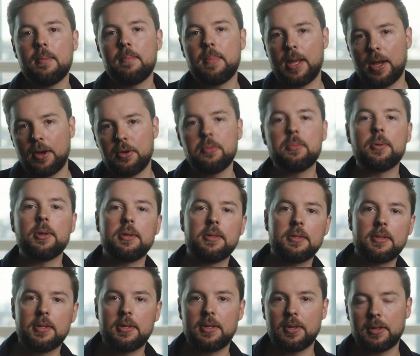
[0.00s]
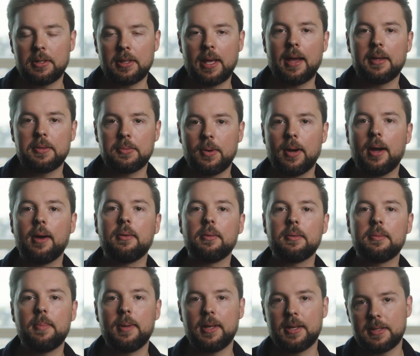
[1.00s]
be open to doing that as
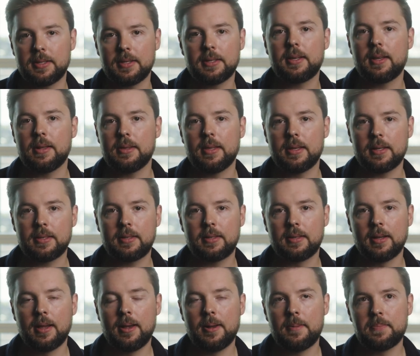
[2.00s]
well. Because this, this